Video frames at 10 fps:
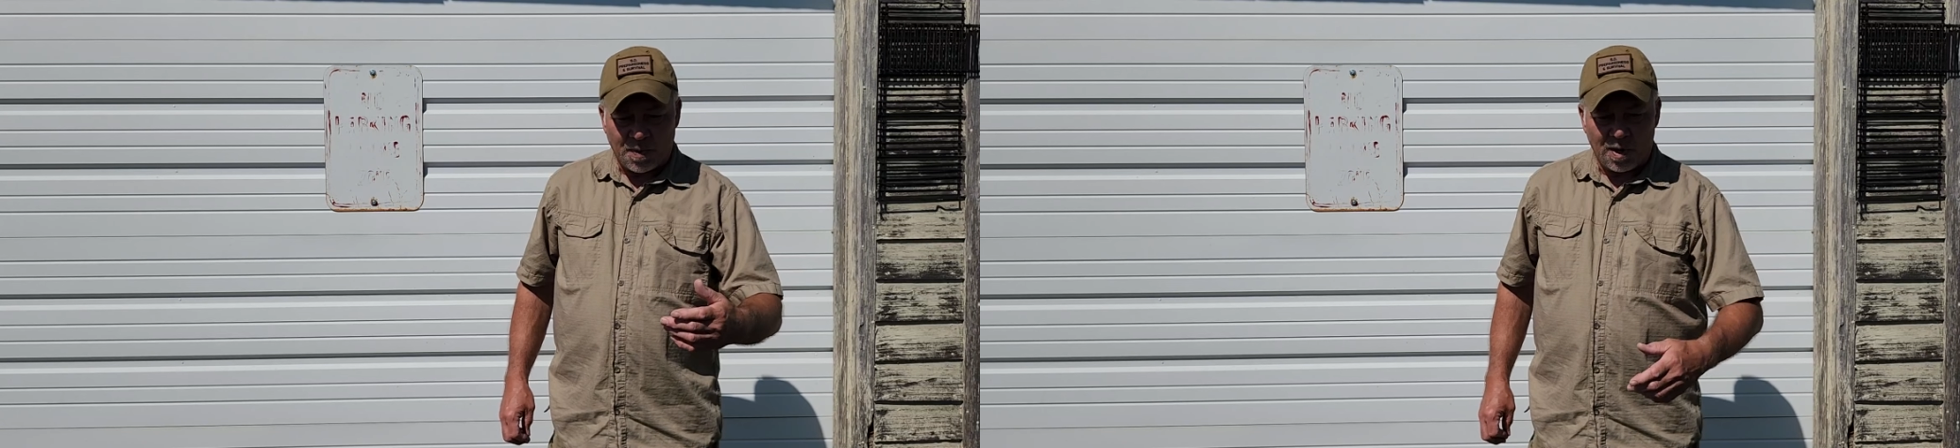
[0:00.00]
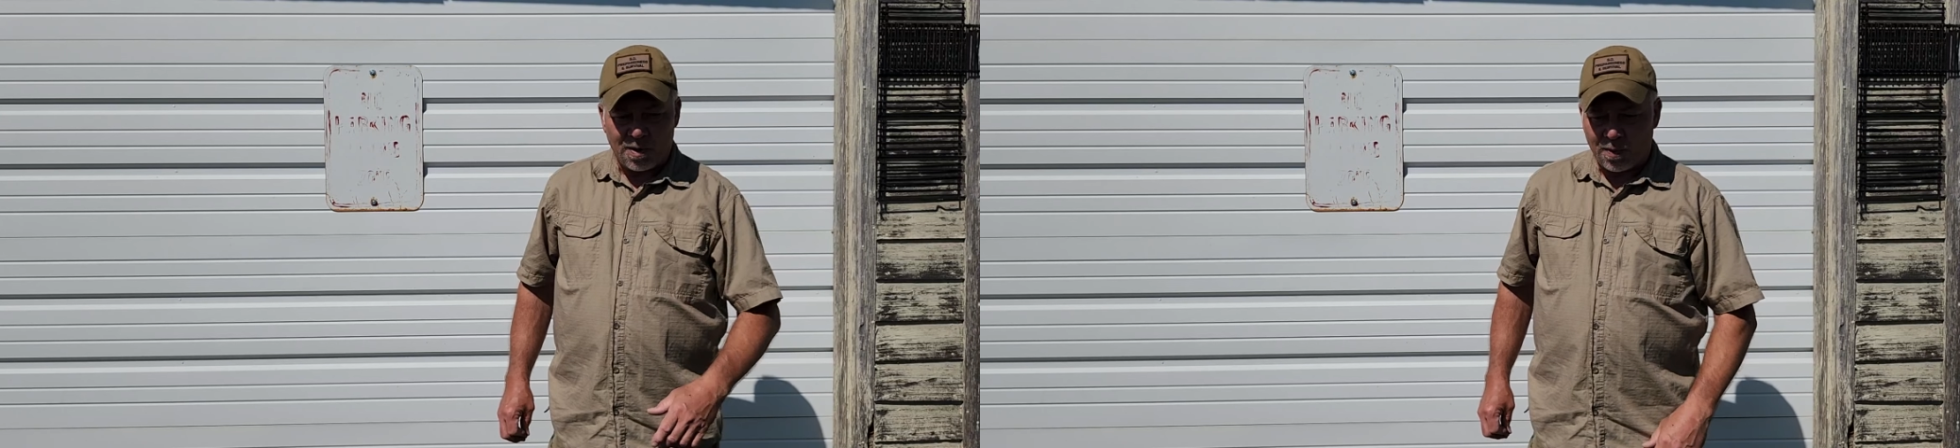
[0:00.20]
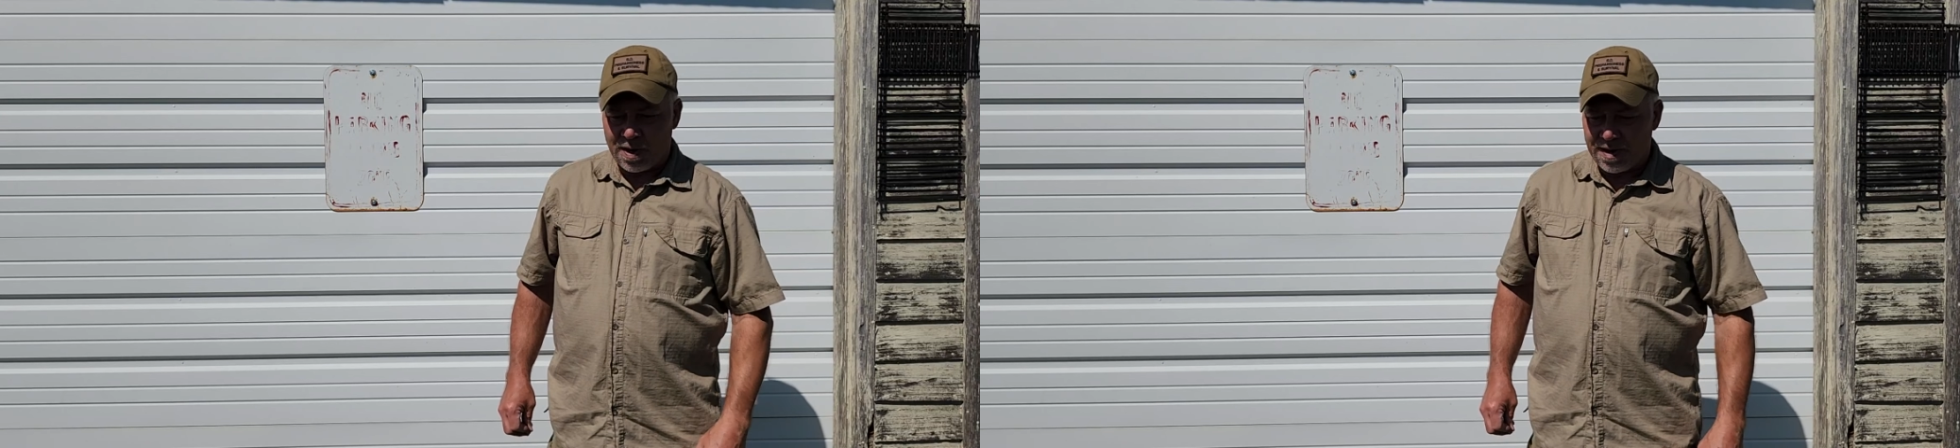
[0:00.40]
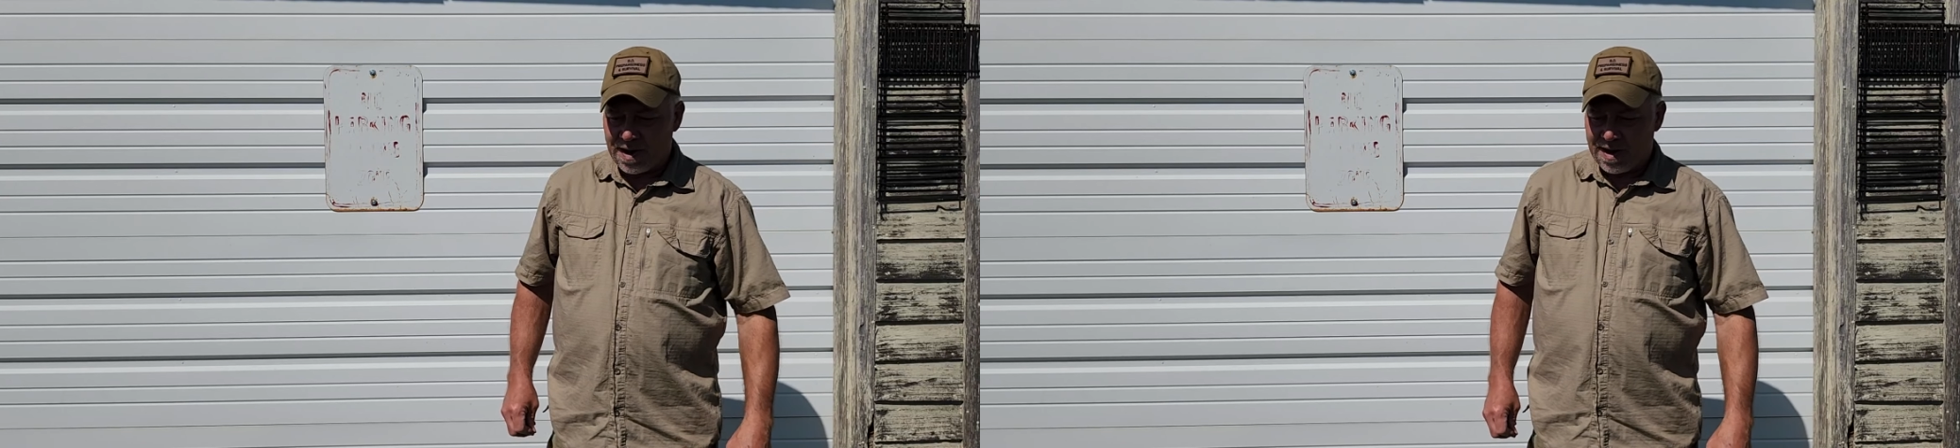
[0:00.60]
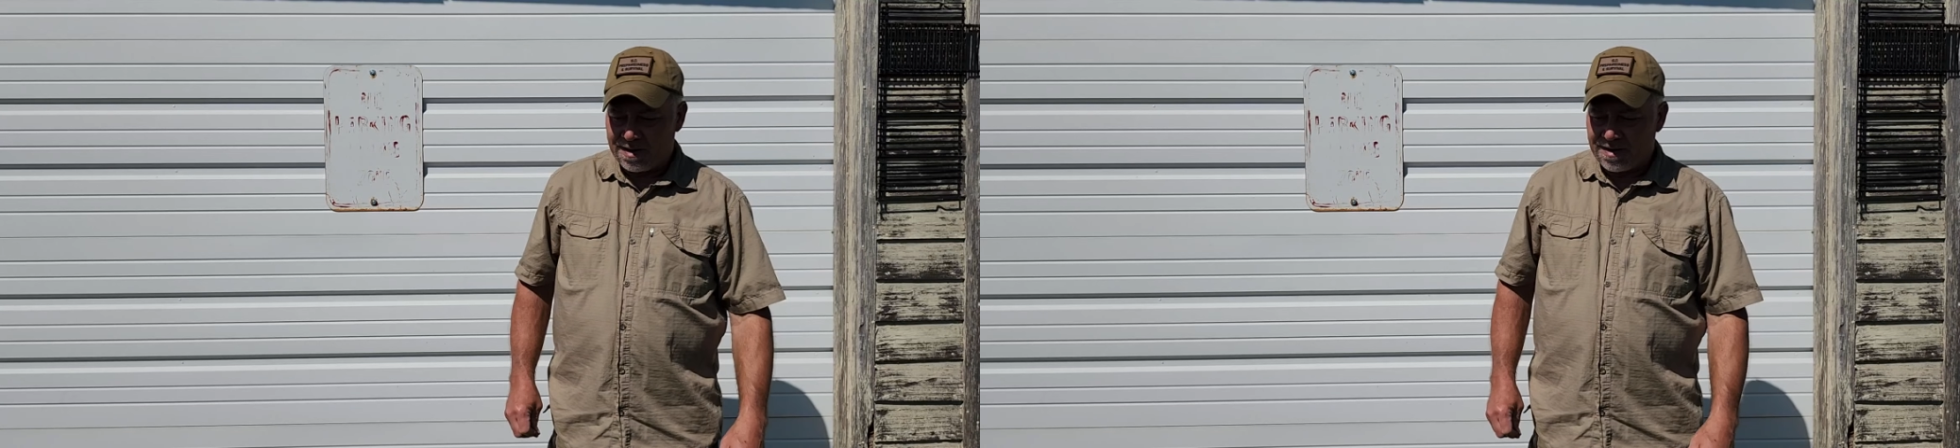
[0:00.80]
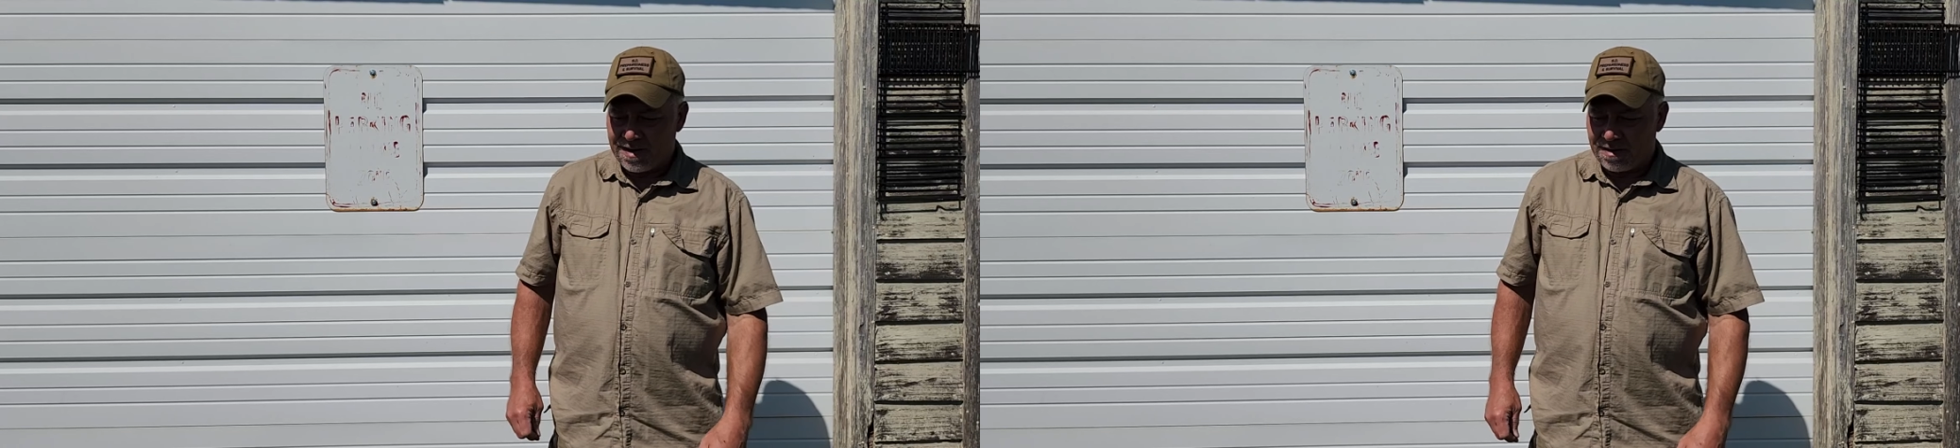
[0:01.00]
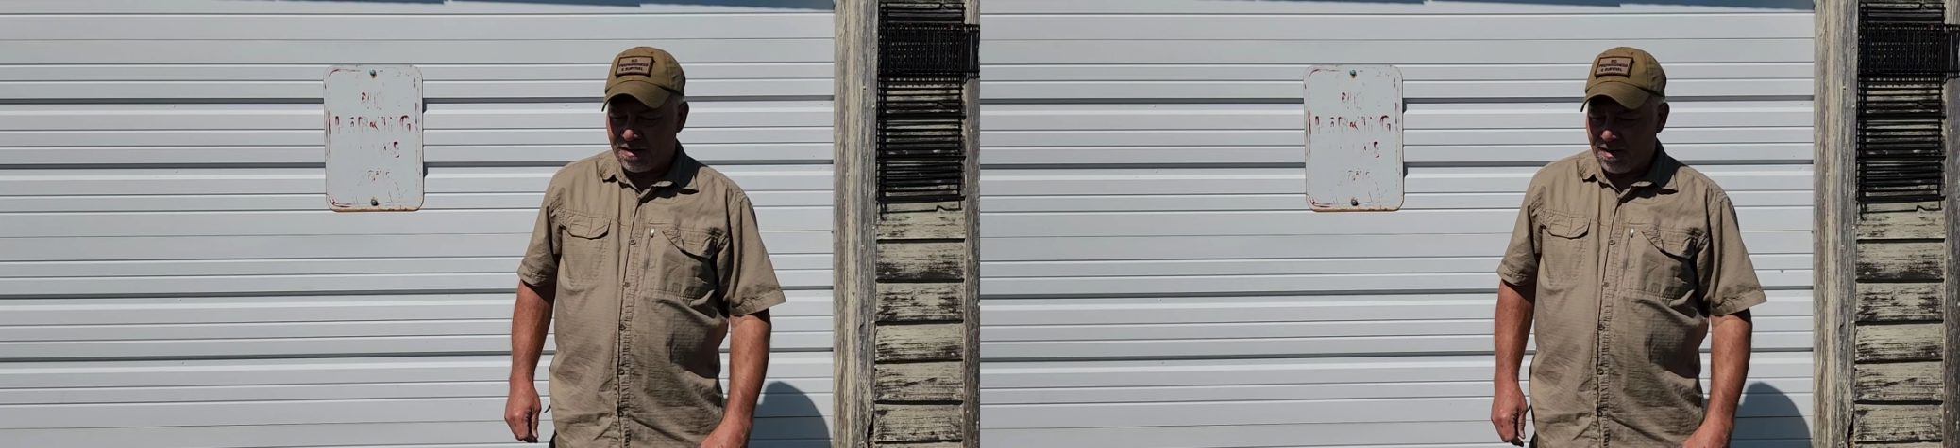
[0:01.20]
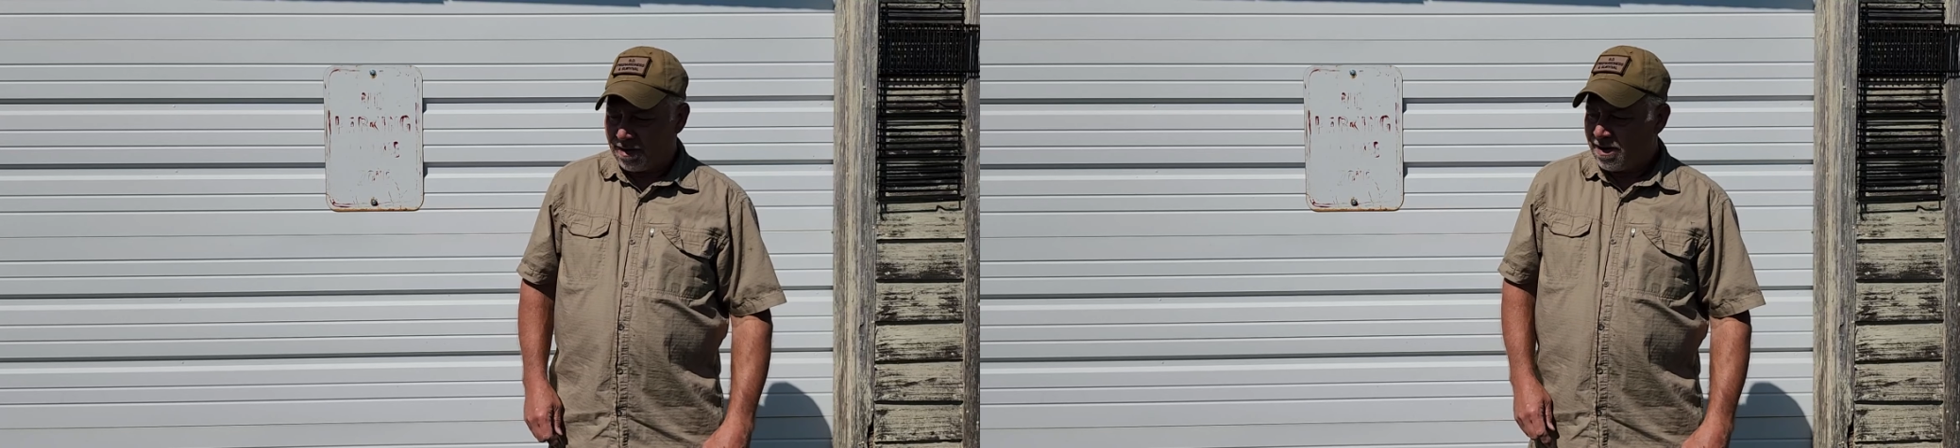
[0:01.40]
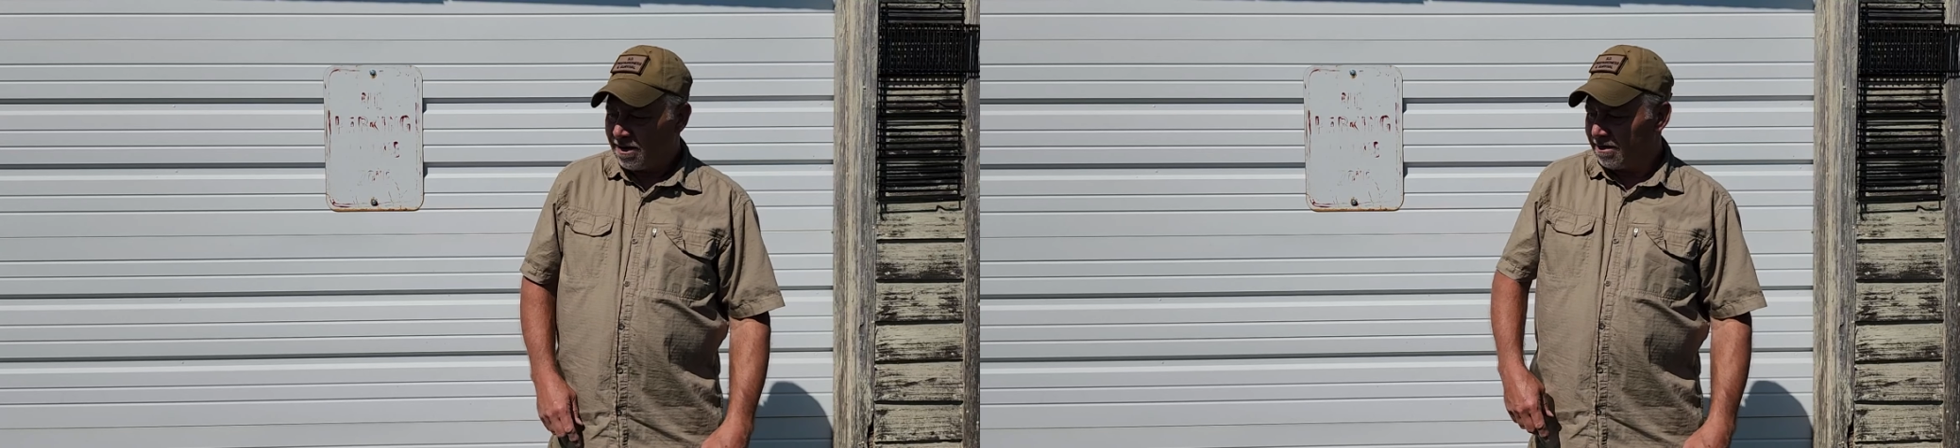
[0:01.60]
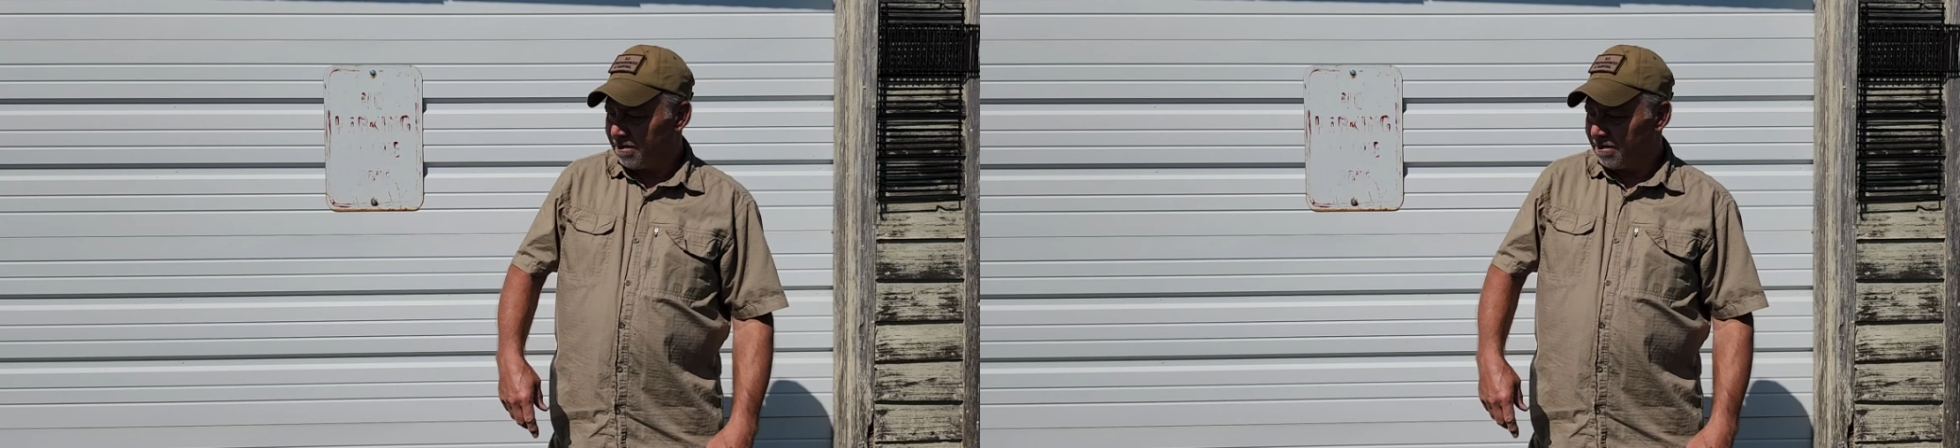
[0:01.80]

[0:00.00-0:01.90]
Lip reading: bark and whatnot, and oh yeah,